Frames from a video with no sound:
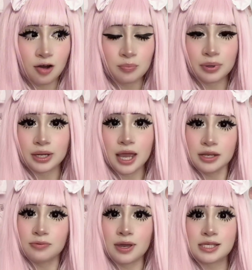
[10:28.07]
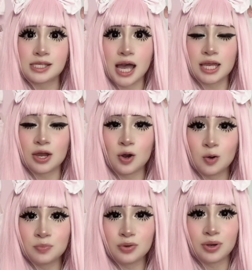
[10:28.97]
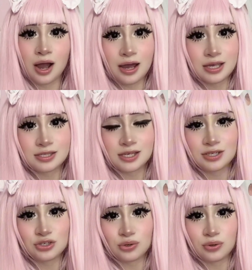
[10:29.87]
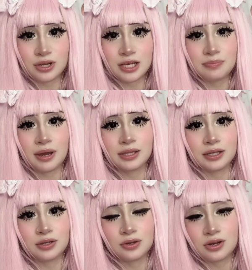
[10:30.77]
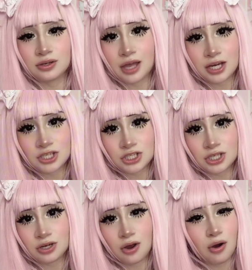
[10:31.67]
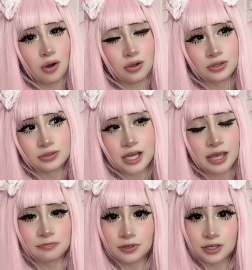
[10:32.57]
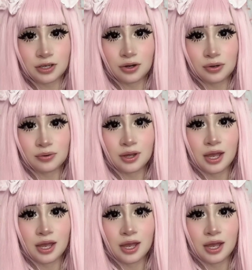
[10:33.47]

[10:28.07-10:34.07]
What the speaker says: But anyways, I hope you guys enjoyed my little collection haul type video.